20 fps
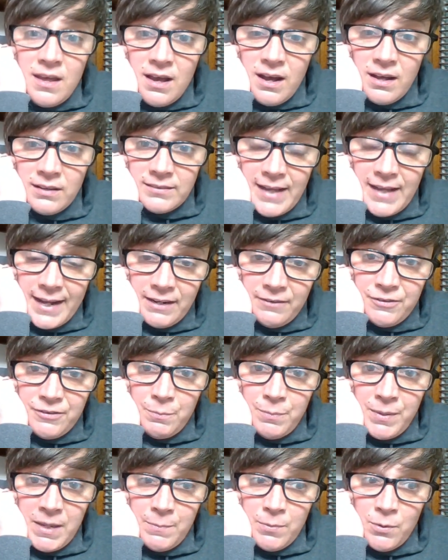A lot of the
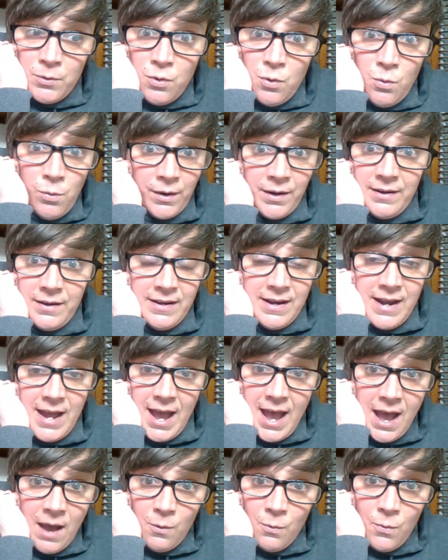people who were
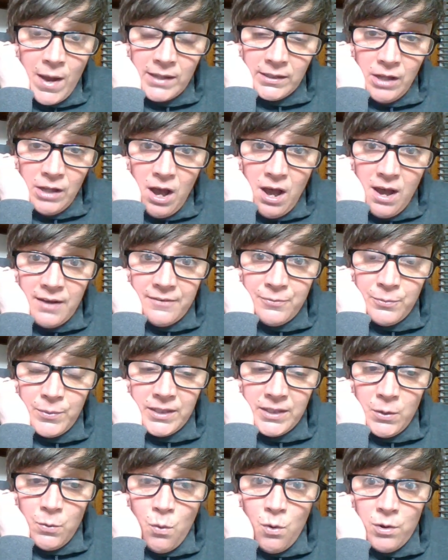not well off
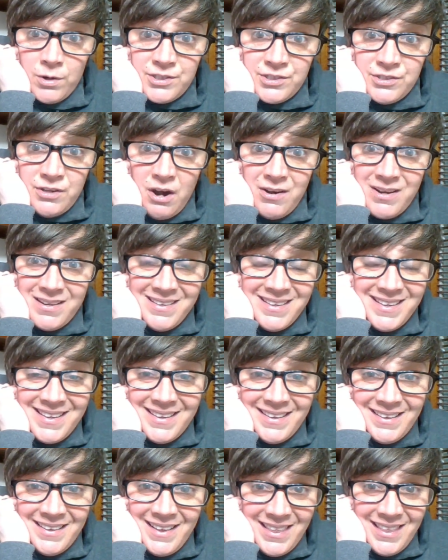when the war started,
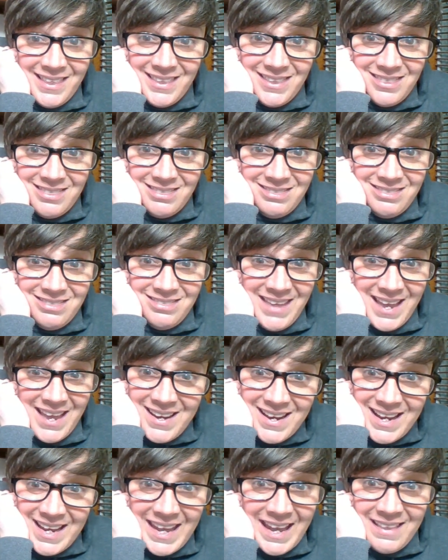they
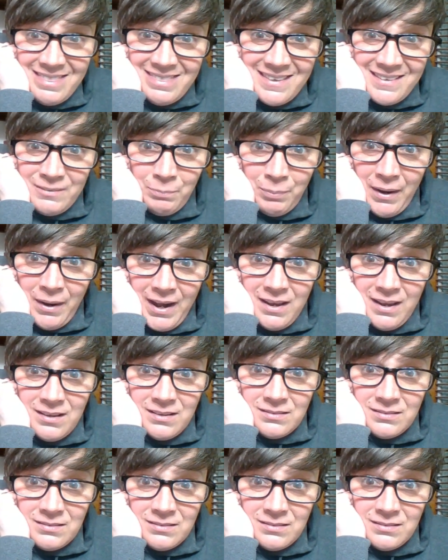didn't get this break.